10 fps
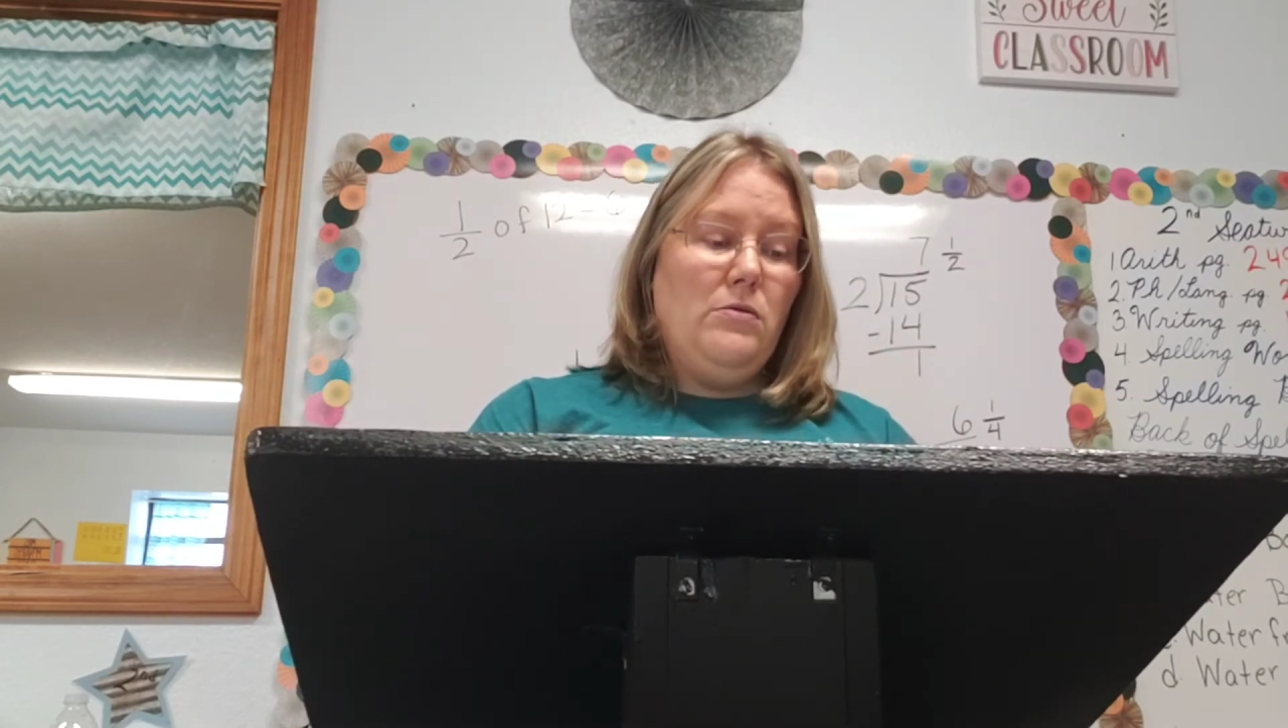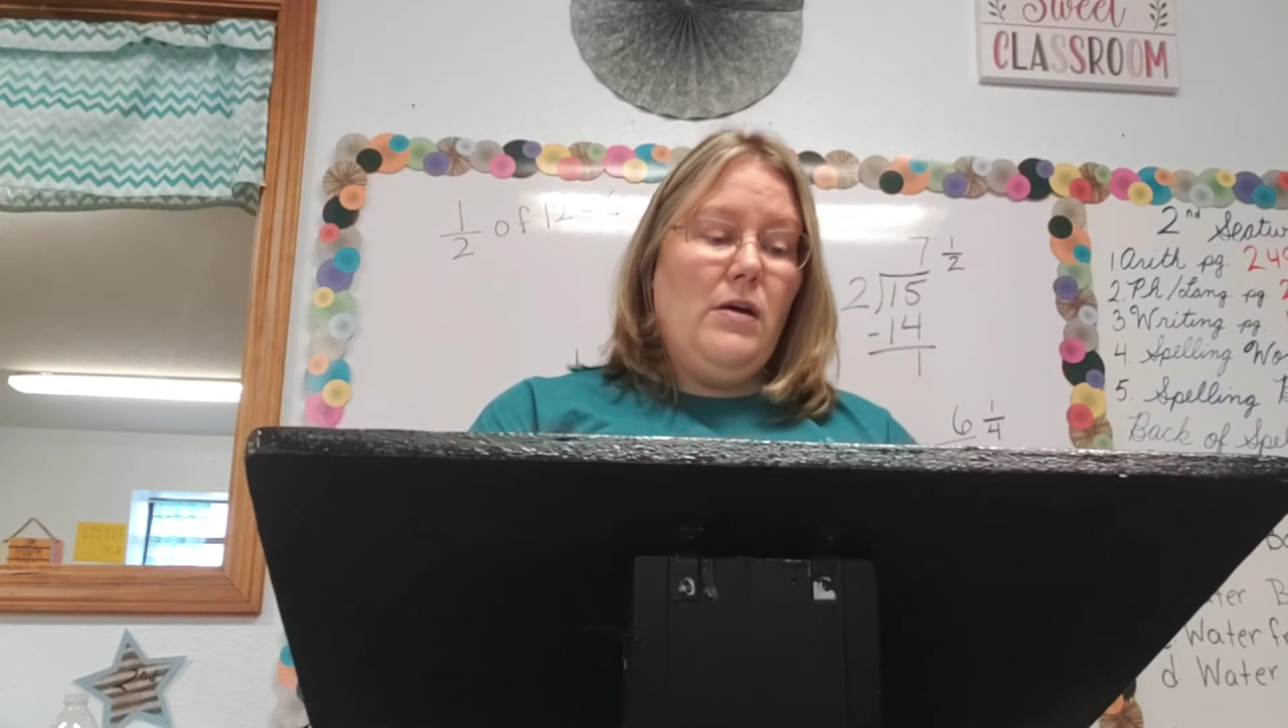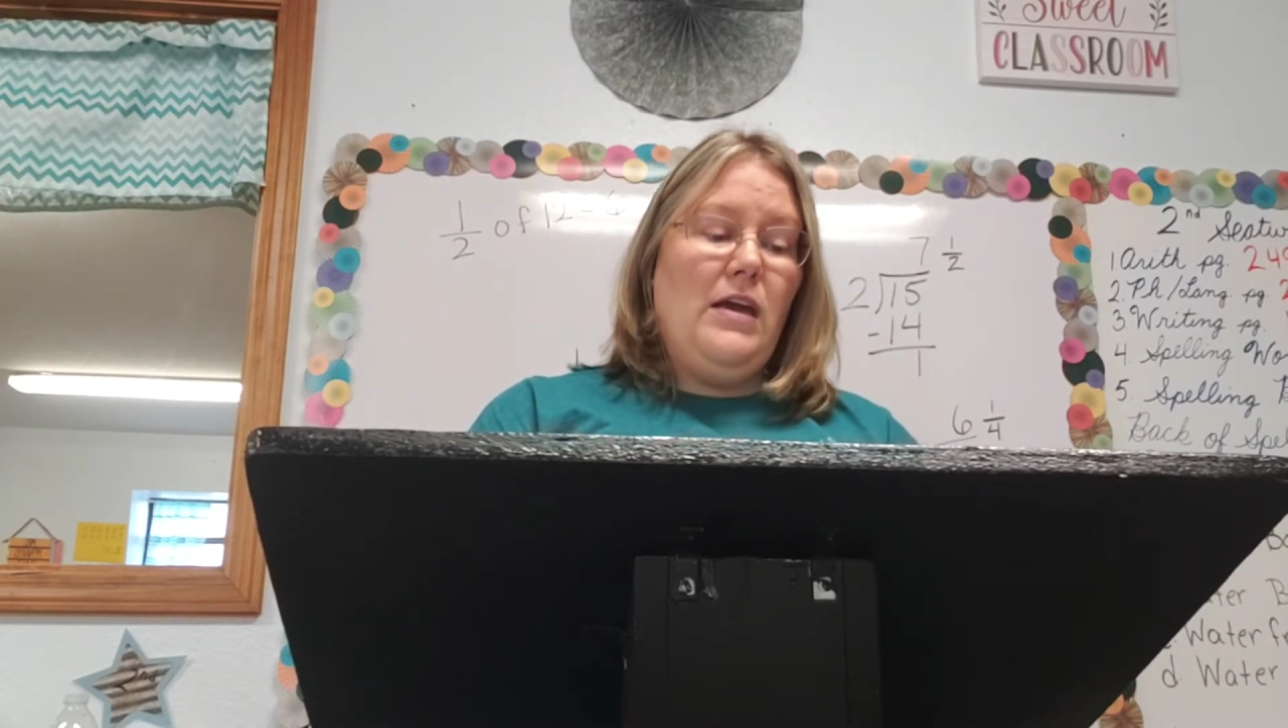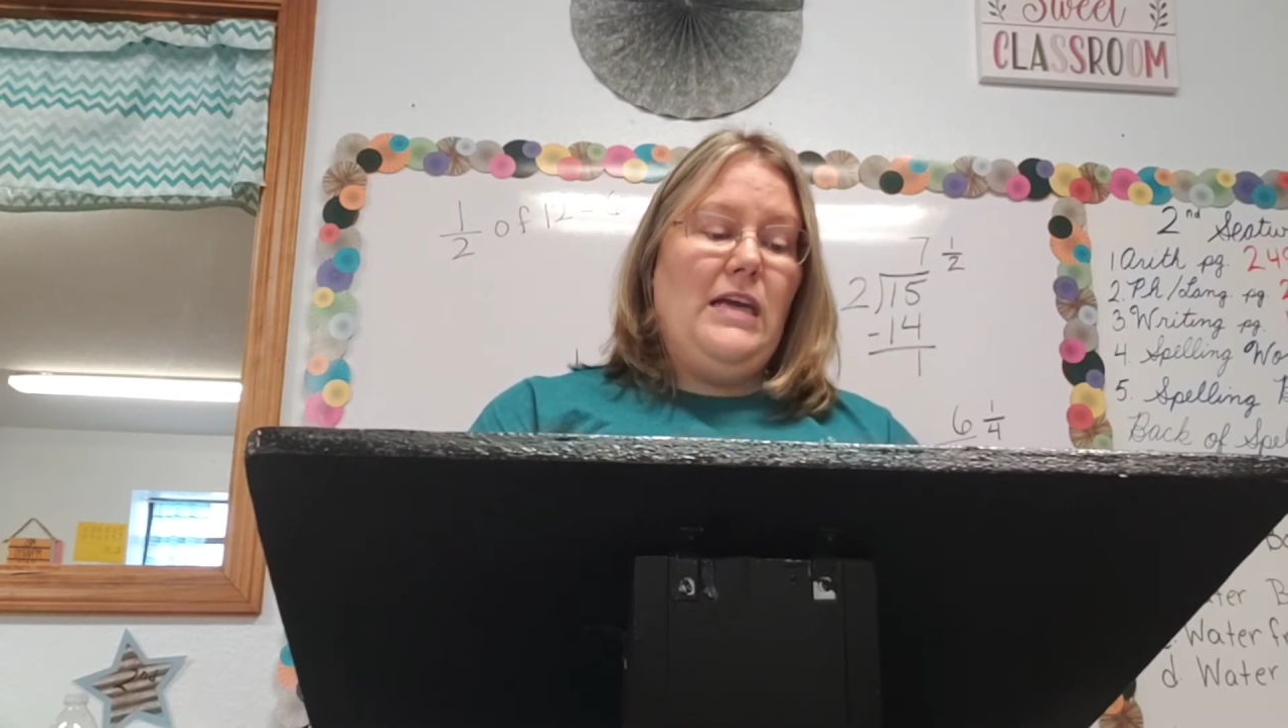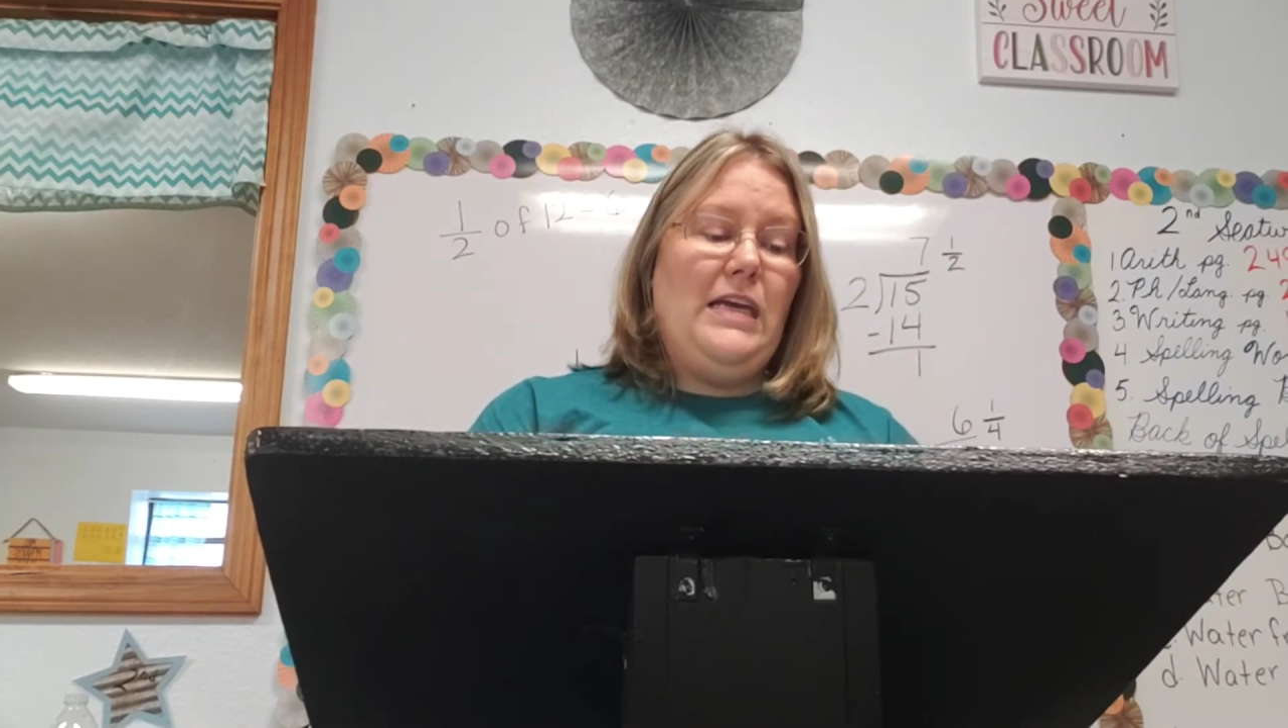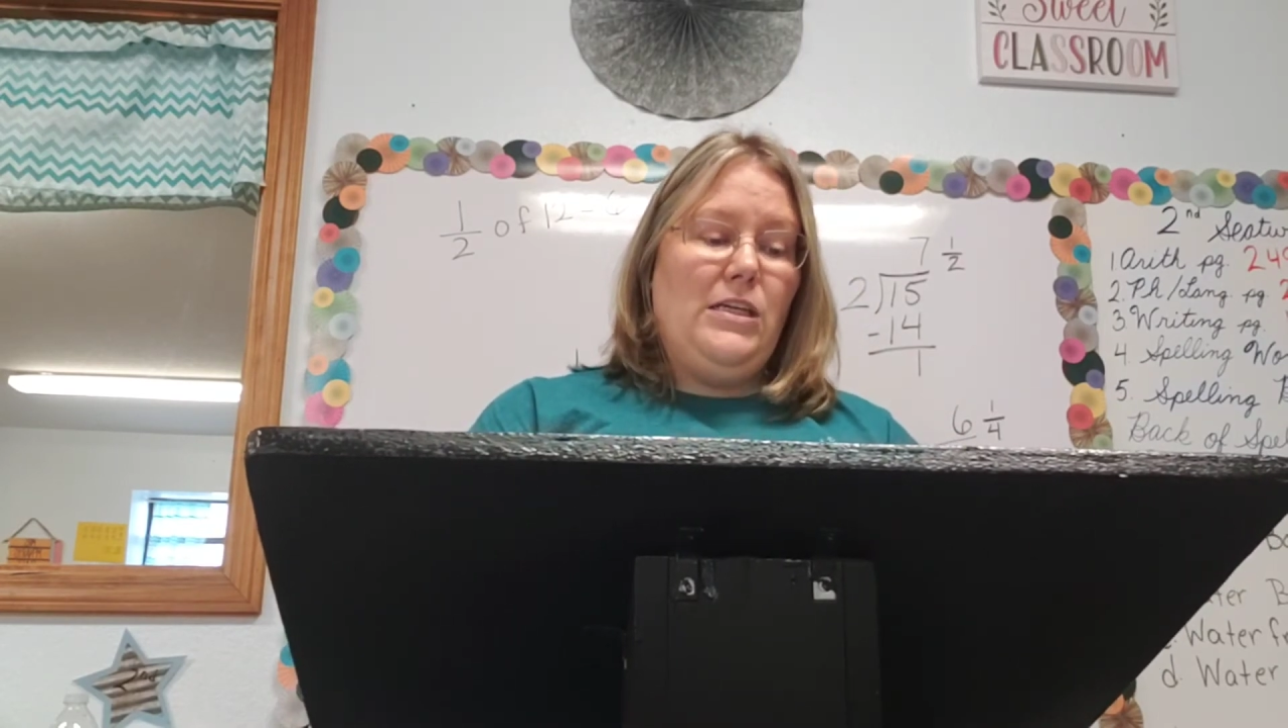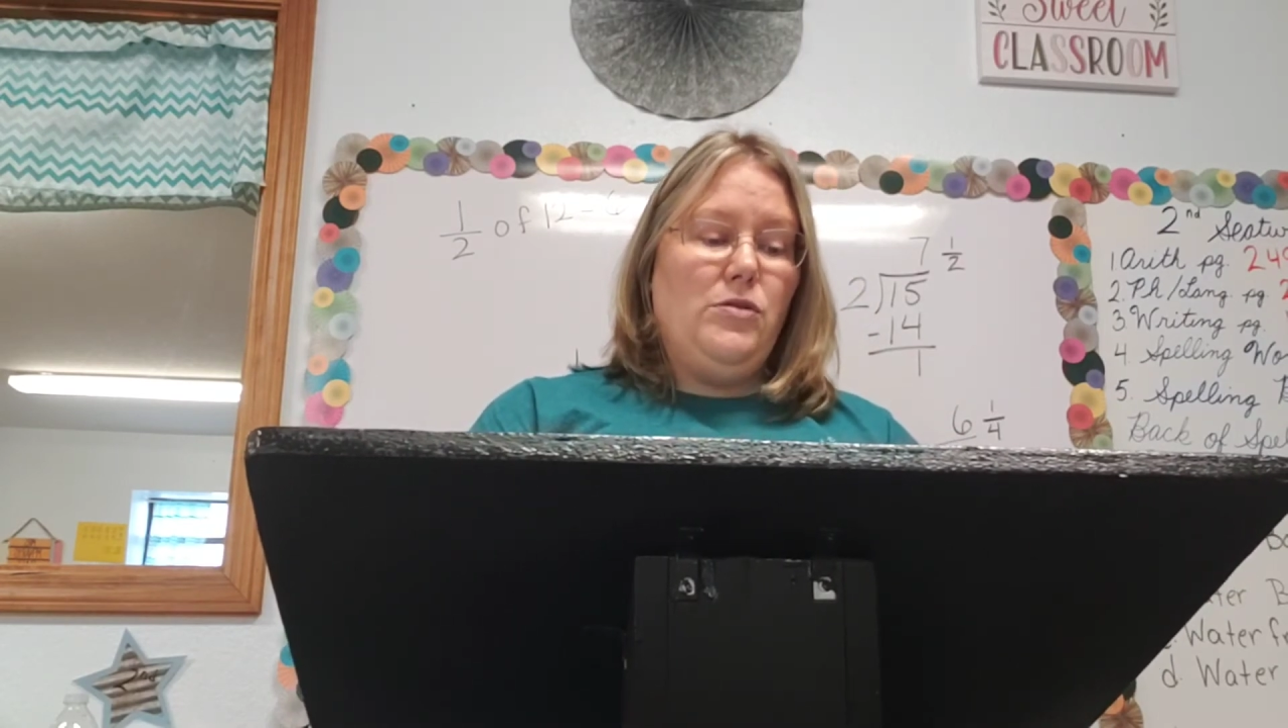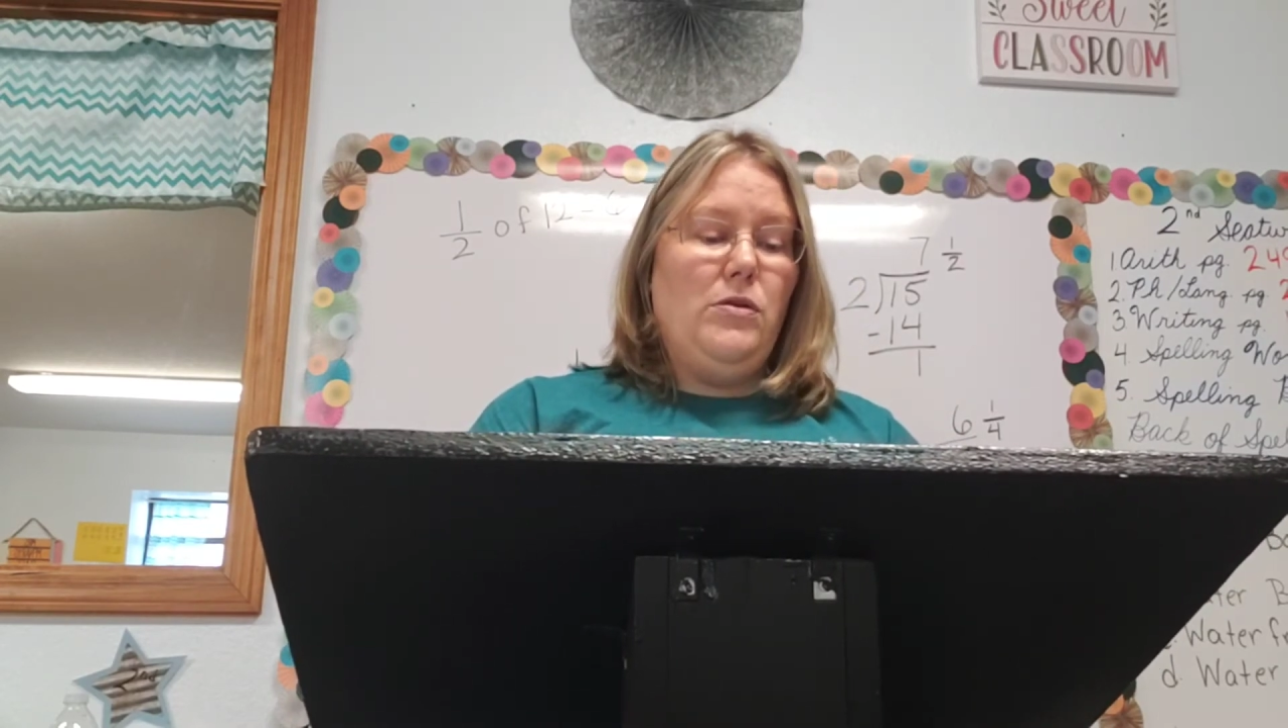write each